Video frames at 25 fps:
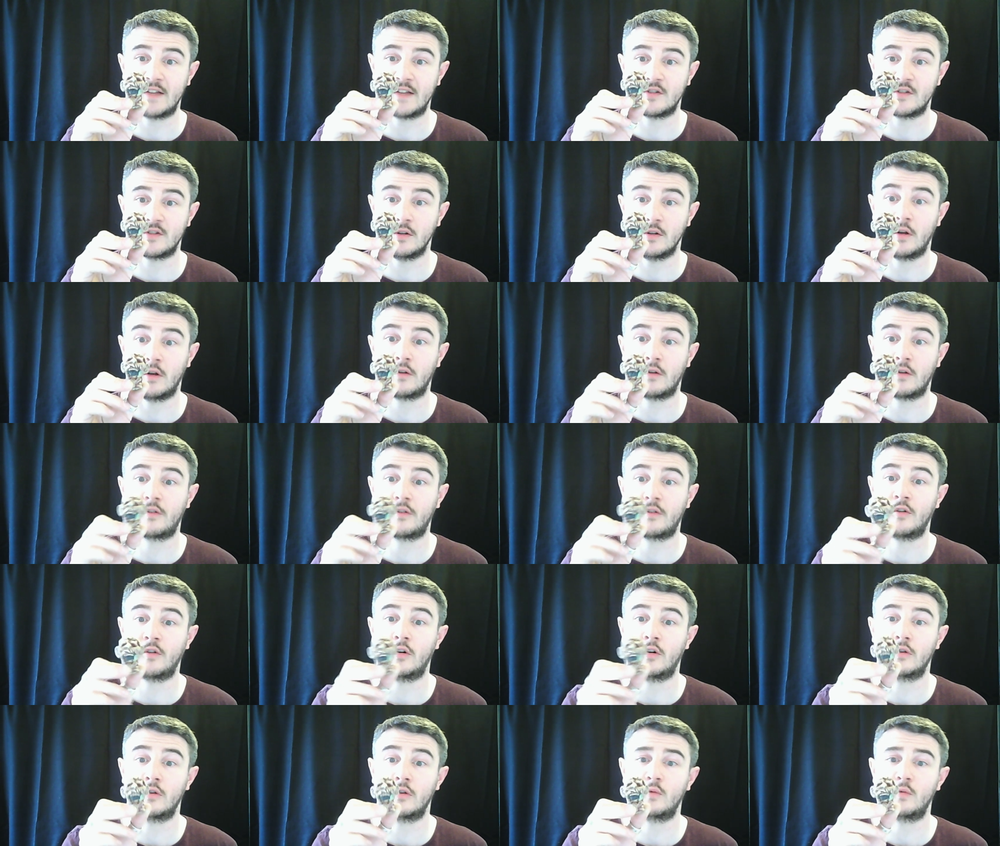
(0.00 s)

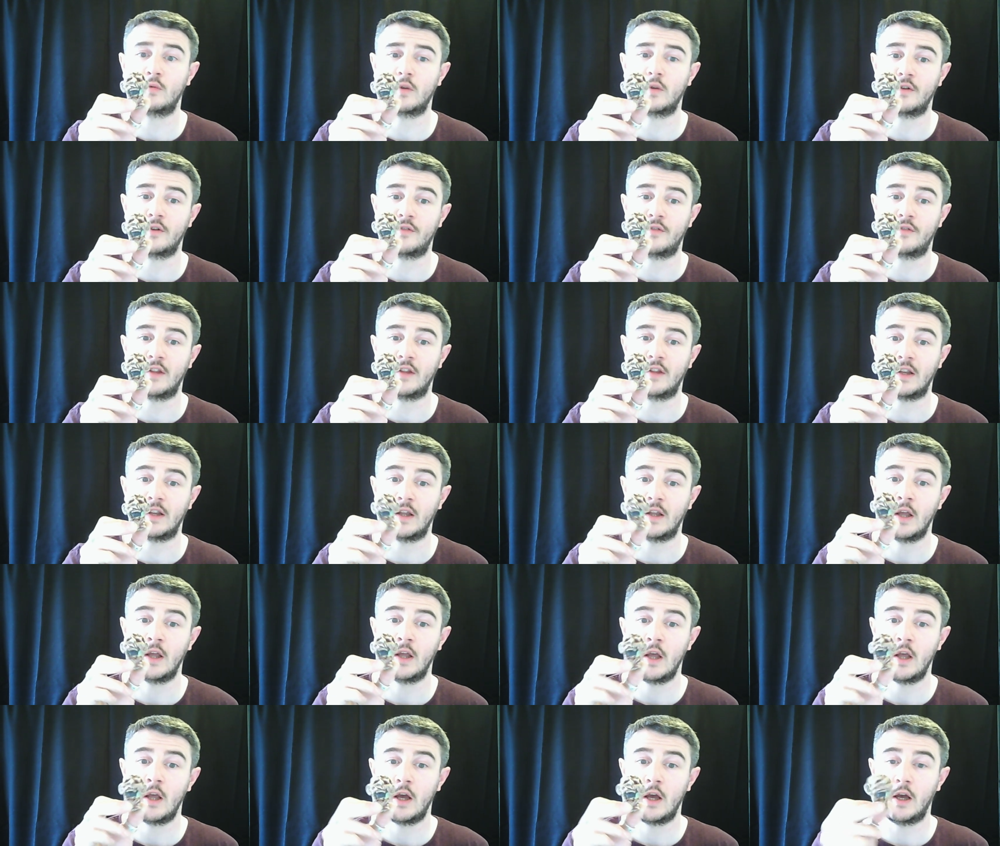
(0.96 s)
Longthorne, one of the
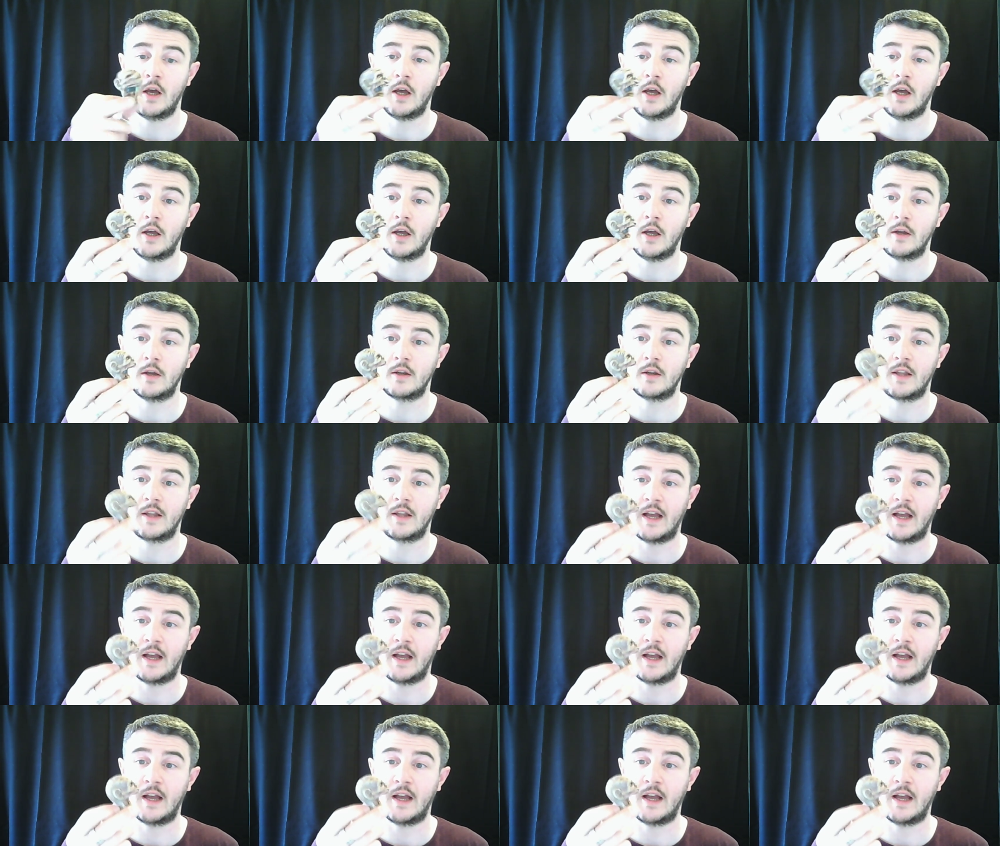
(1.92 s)
uh,